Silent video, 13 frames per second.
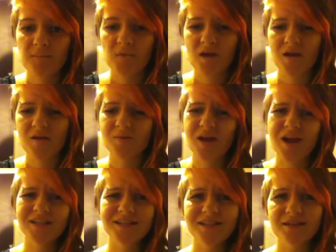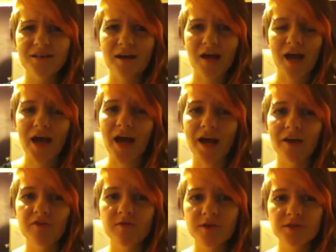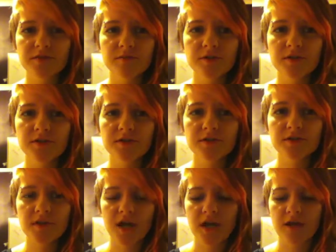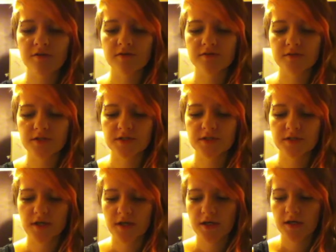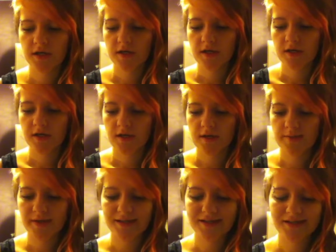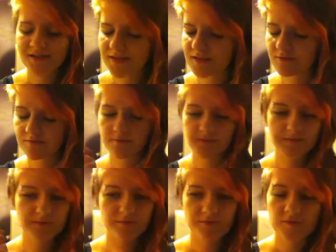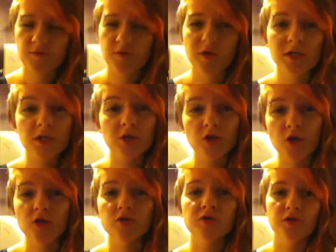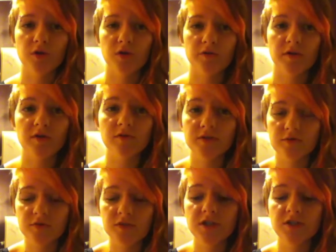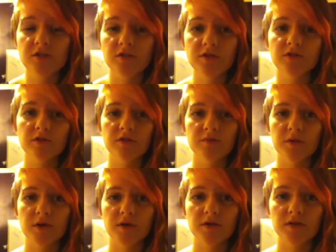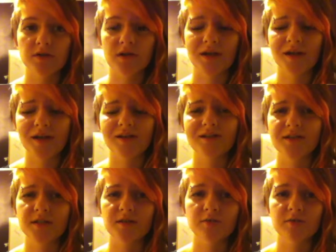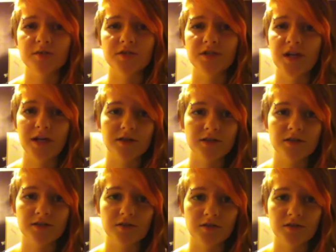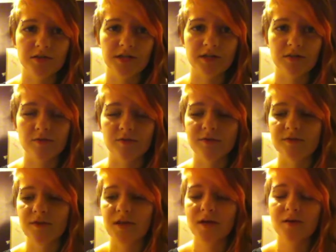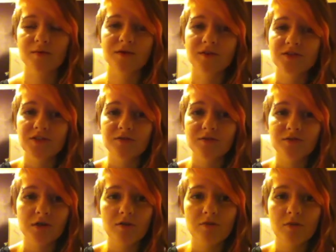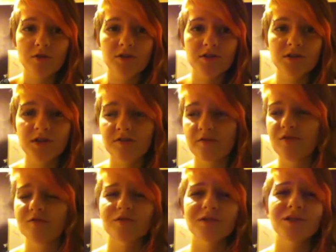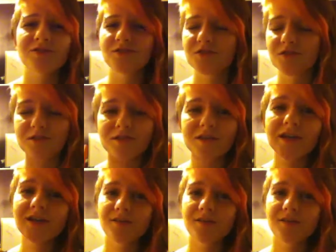I mean, I didn't have much emotion. I was basically really closed off. I was a really closed off person, and I could deal with shit Alex couldn't deal with because she was too emotionally involved, and I was just like,